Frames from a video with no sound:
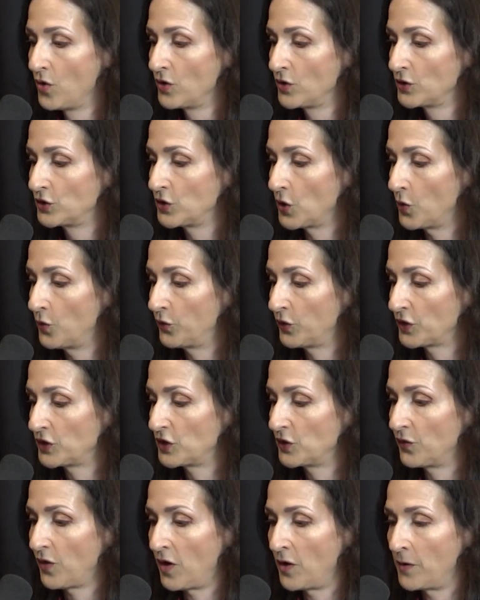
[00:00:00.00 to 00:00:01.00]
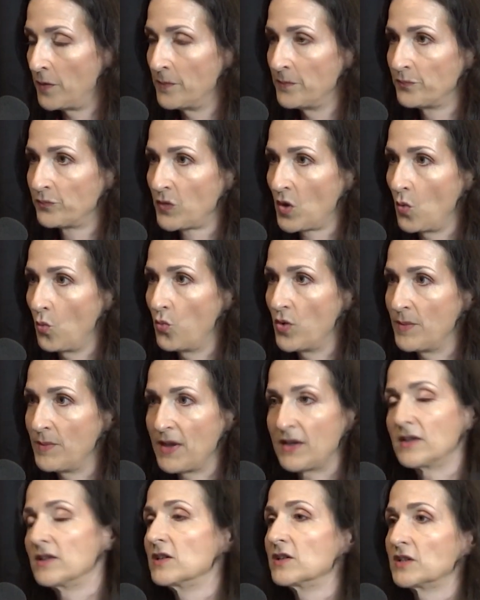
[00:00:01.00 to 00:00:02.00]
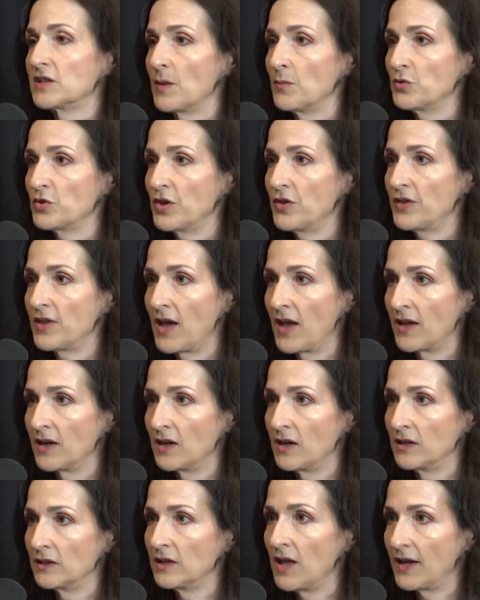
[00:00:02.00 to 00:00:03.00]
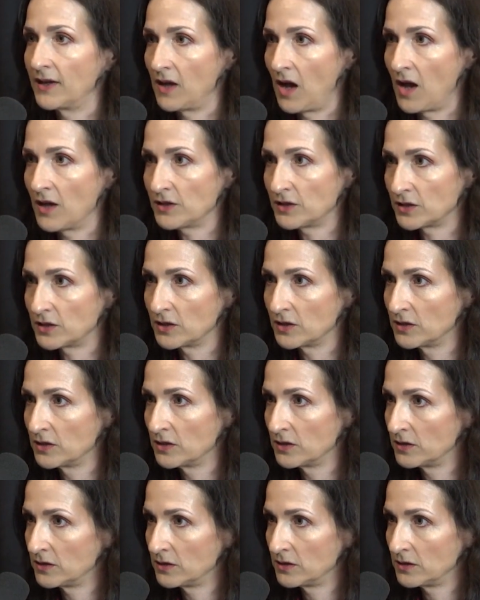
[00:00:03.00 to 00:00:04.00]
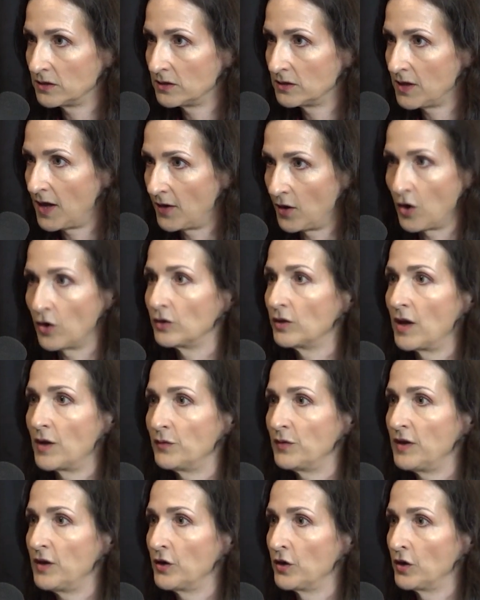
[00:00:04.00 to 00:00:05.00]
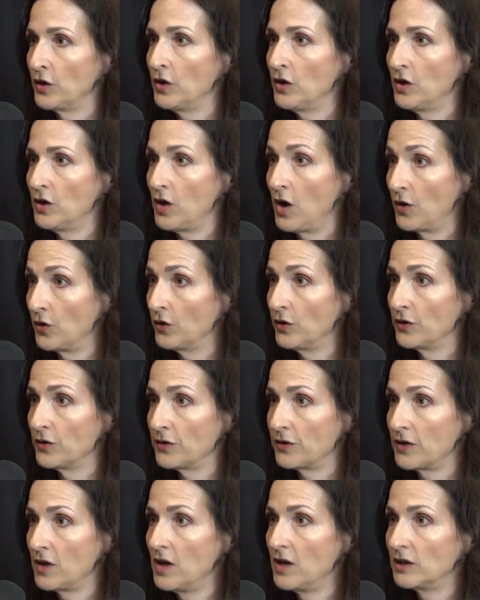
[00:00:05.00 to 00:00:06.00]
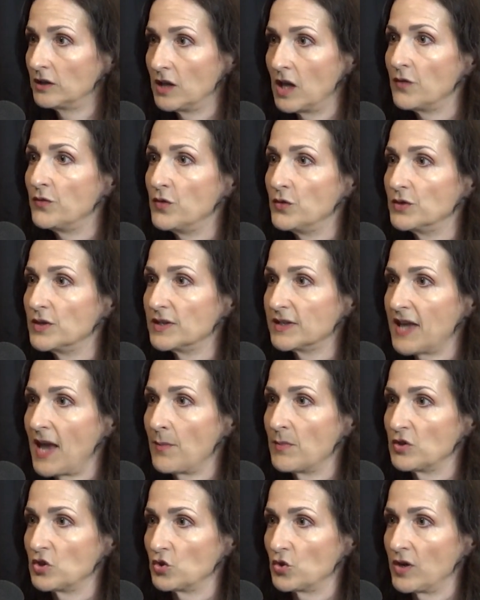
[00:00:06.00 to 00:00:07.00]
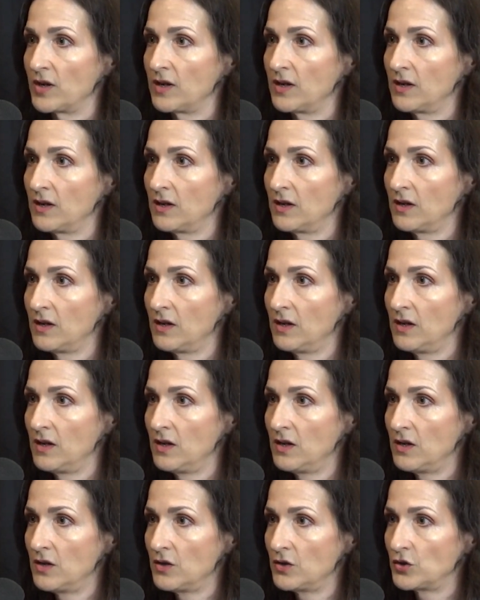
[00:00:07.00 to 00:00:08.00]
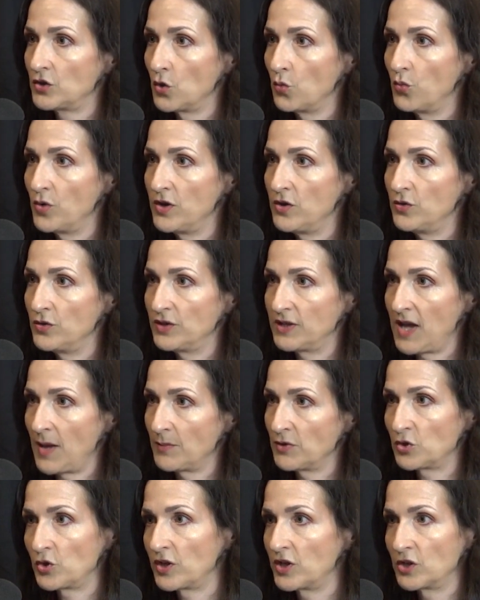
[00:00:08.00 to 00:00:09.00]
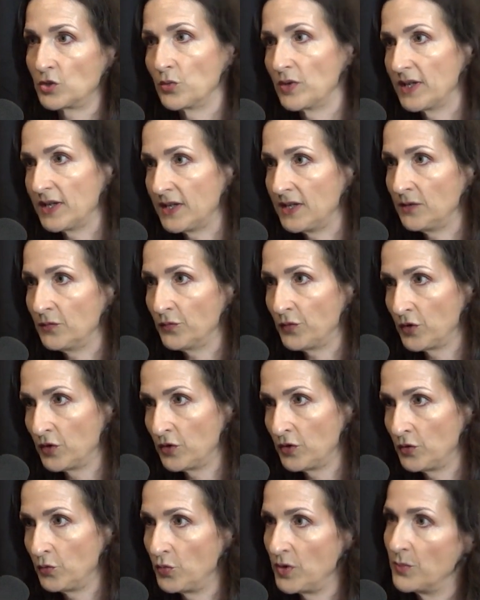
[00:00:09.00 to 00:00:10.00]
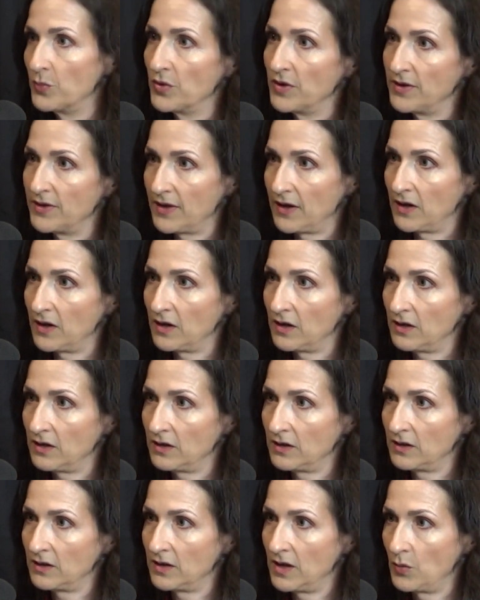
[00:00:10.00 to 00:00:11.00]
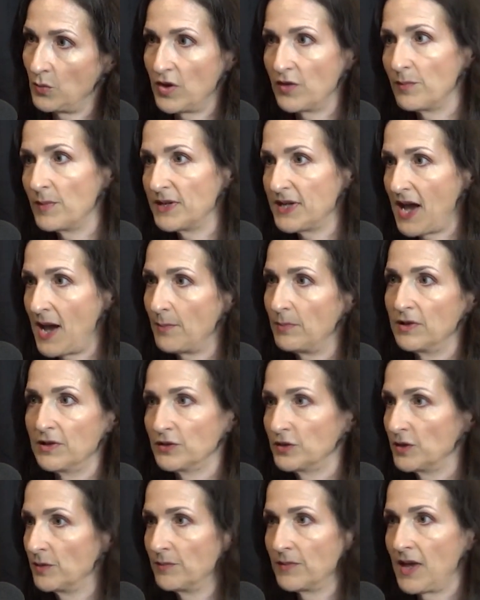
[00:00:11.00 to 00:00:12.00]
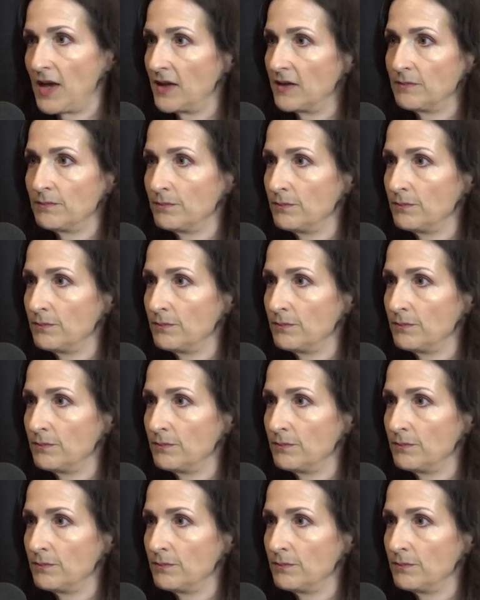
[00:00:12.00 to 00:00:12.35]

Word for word: So first of all, we make an assumption that, like us and our life here on Earth, life uses chemistry. So we use chemistry because we eat food, we breathe air, and we have metabolism that